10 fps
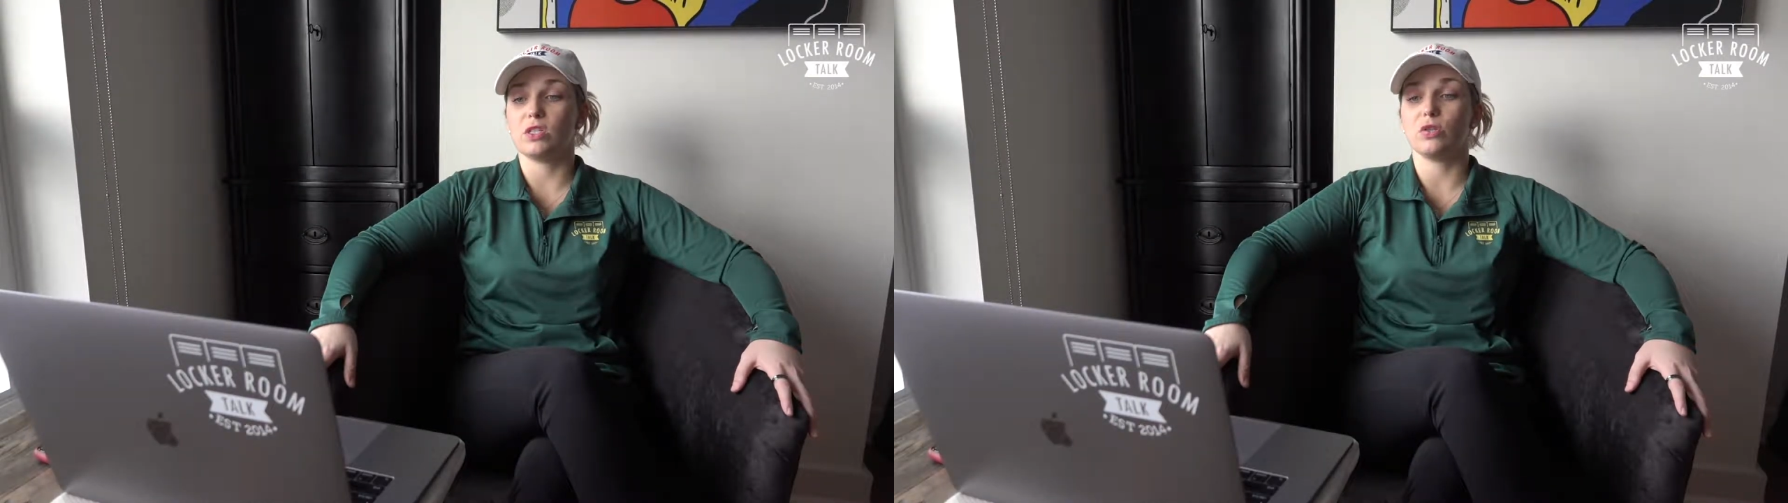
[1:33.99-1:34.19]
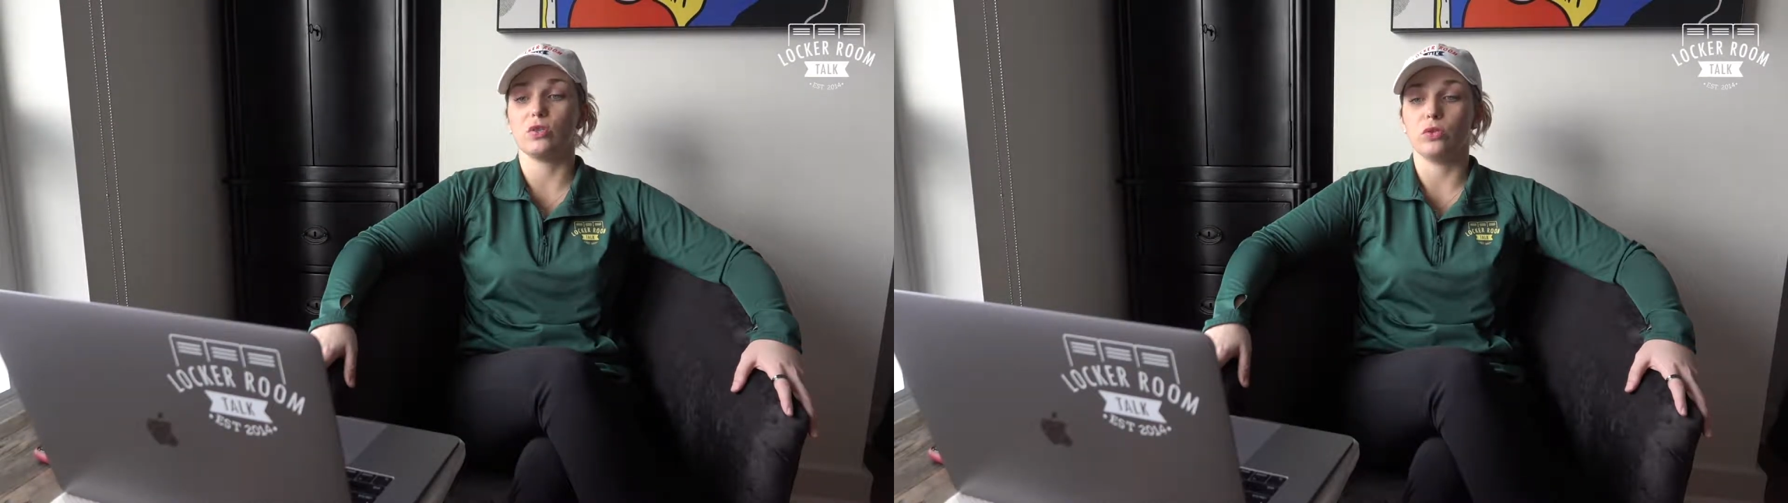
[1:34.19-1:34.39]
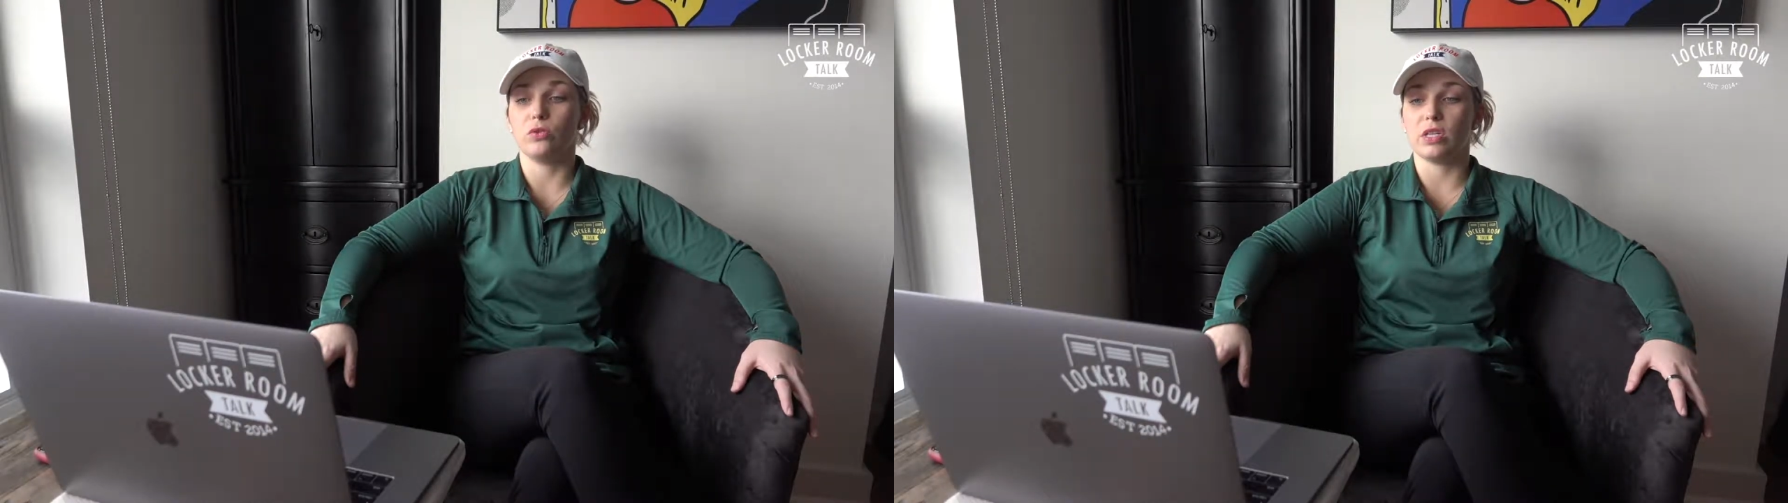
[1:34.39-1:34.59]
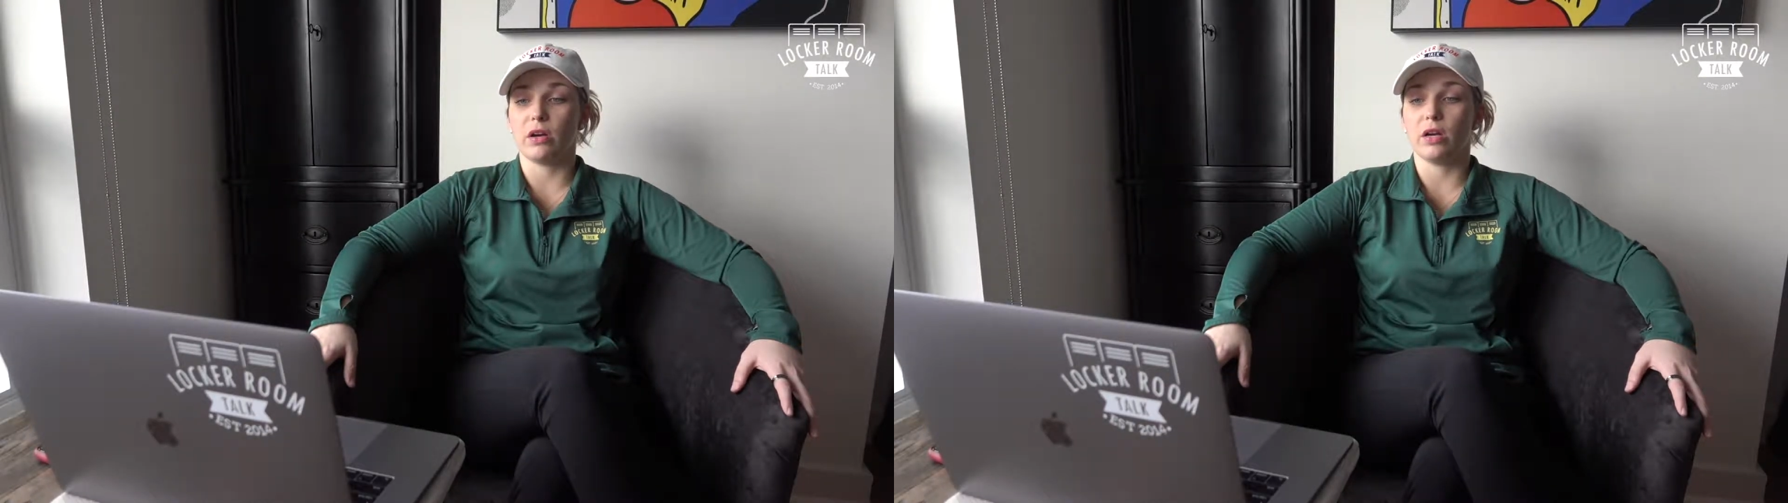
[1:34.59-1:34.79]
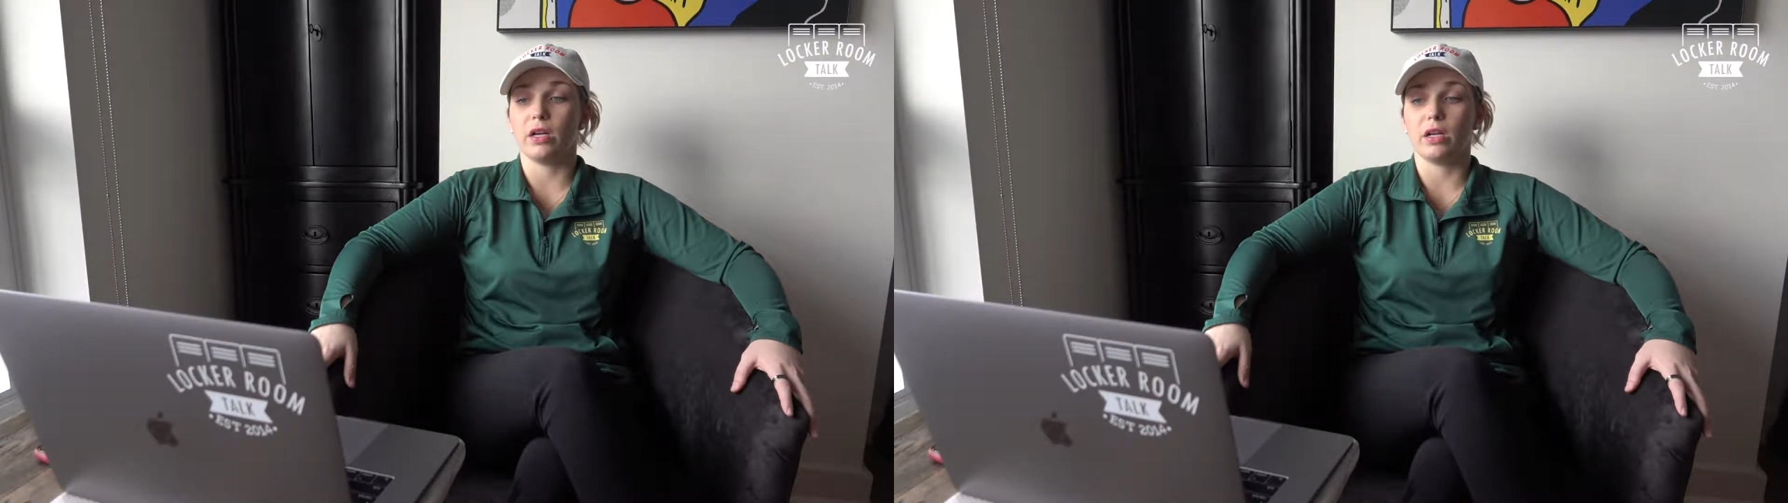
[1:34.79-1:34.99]
to lose
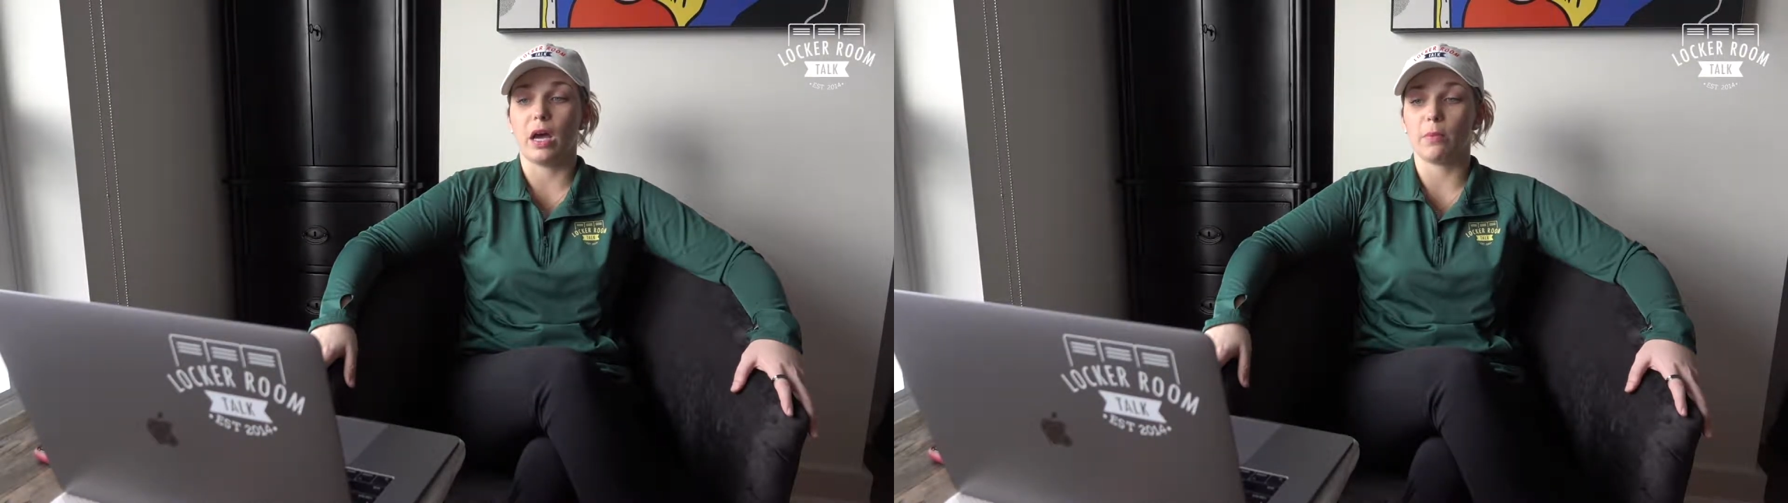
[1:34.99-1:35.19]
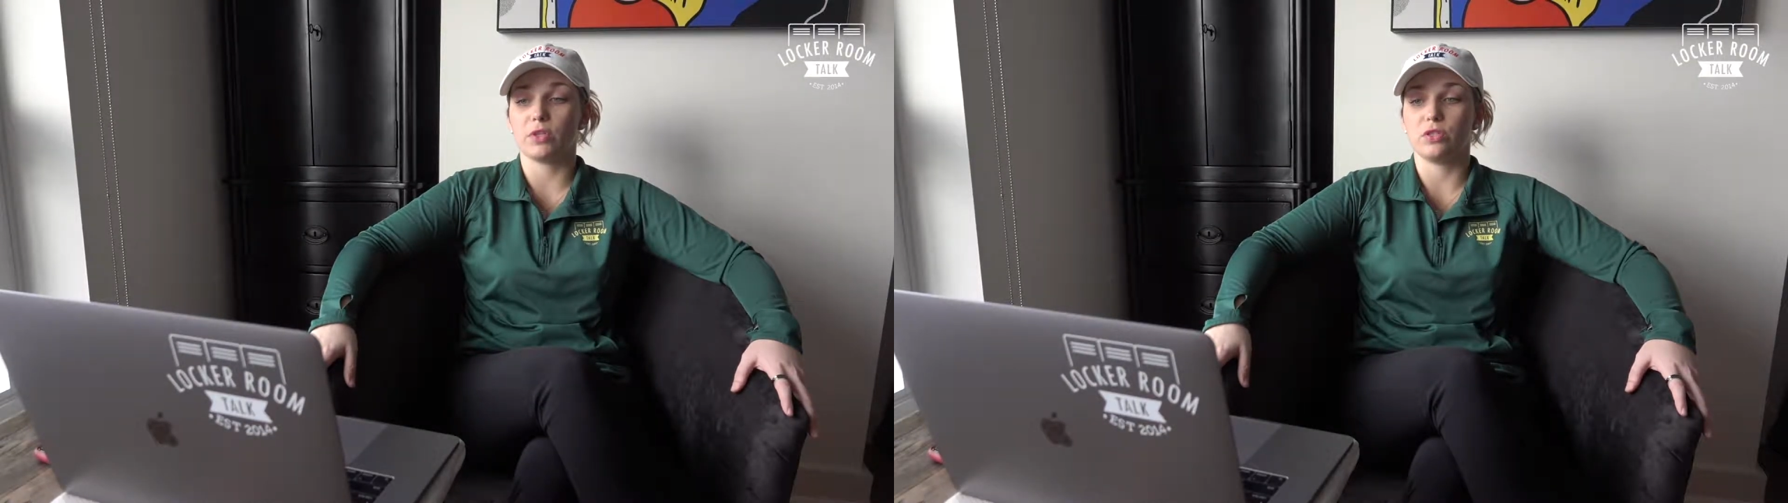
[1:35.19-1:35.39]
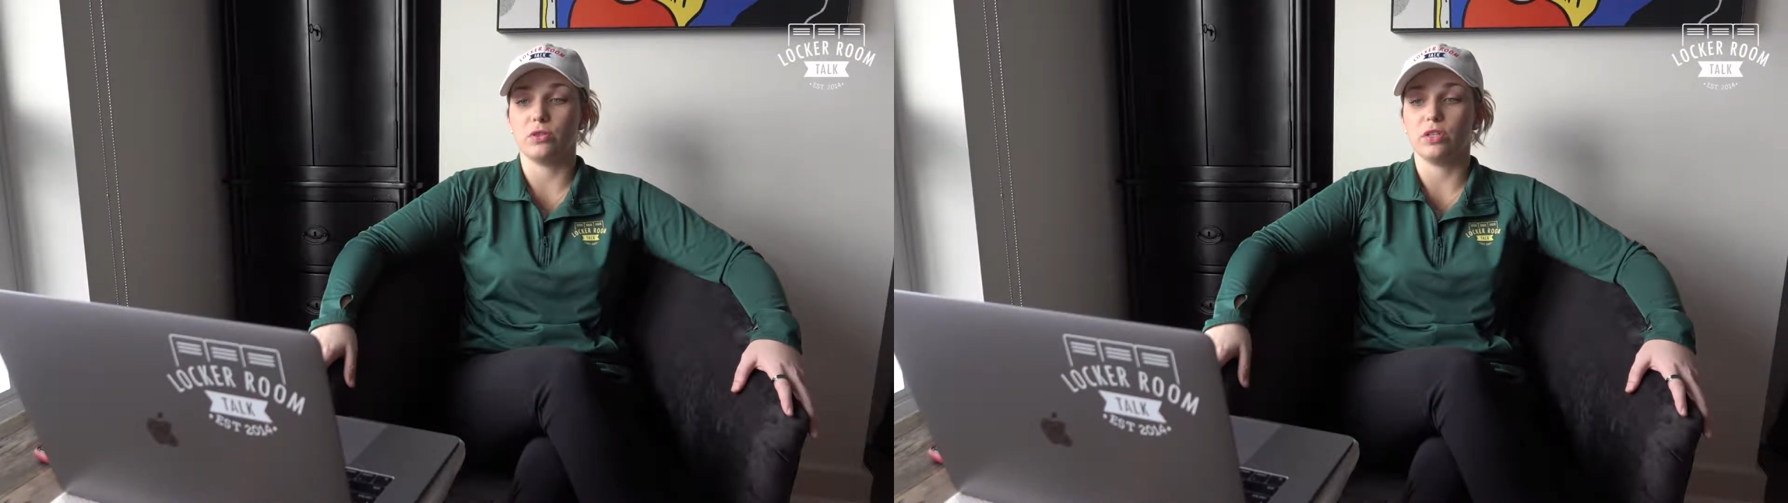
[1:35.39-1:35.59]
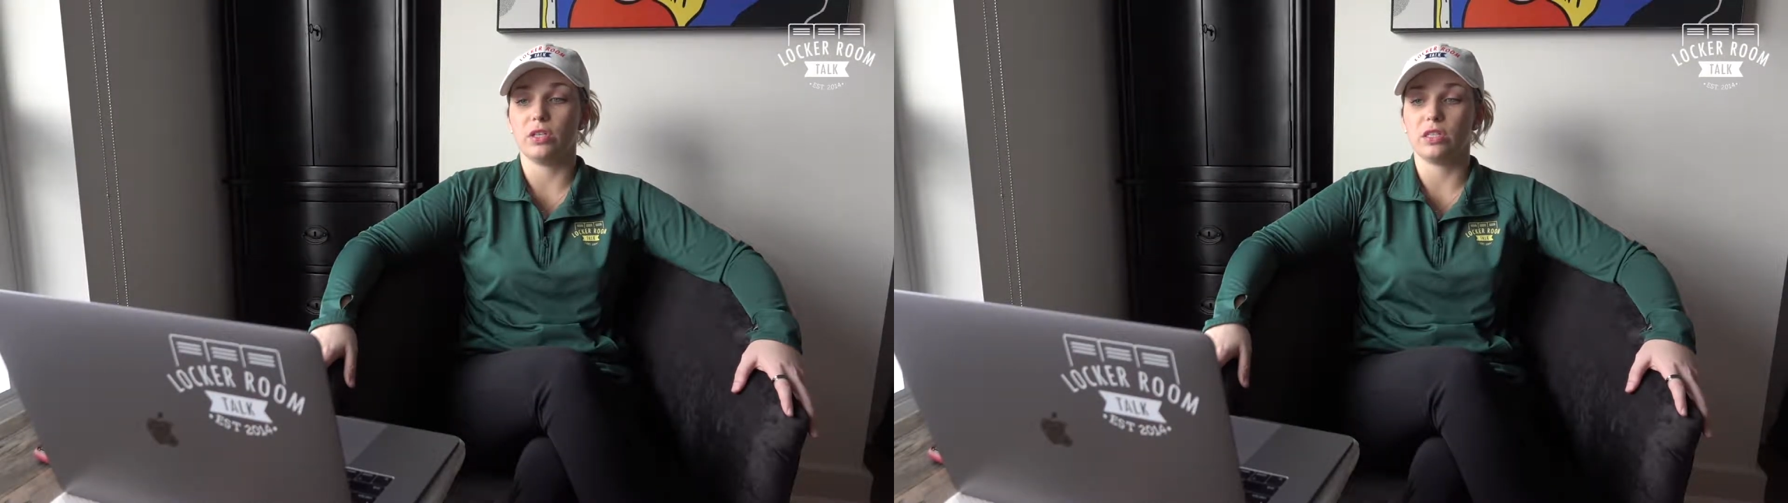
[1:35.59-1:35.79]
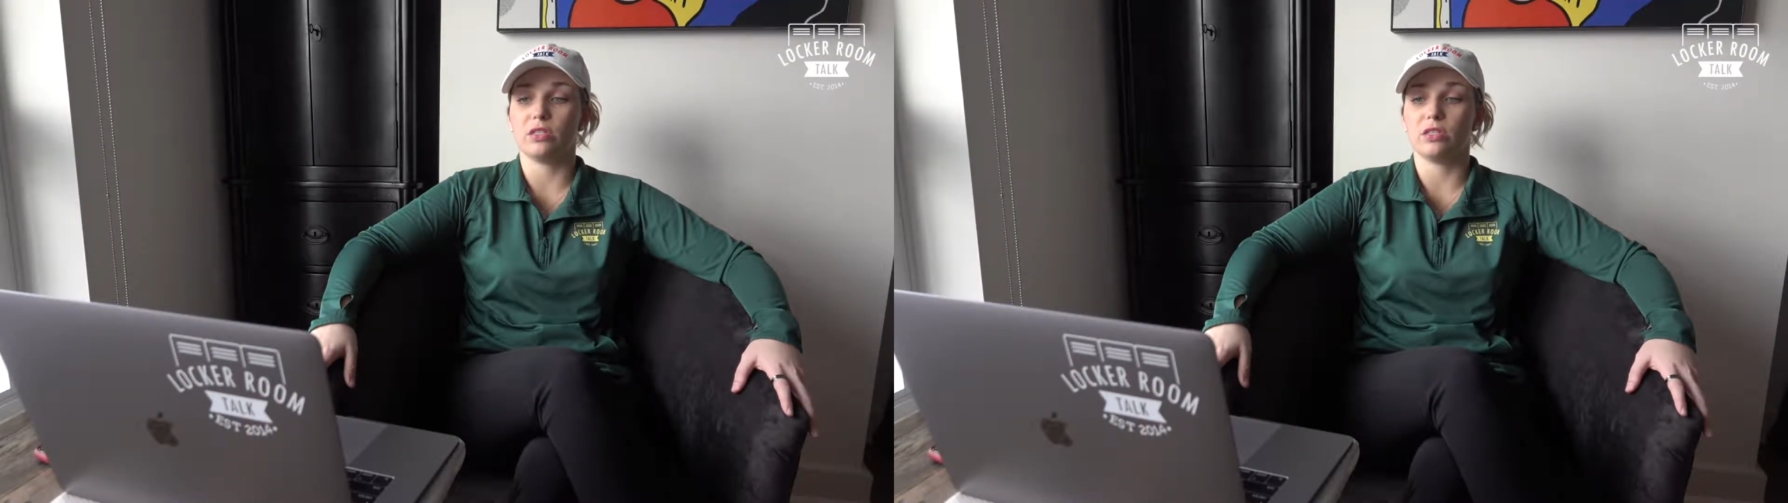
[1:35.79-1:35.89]
out on an opportunity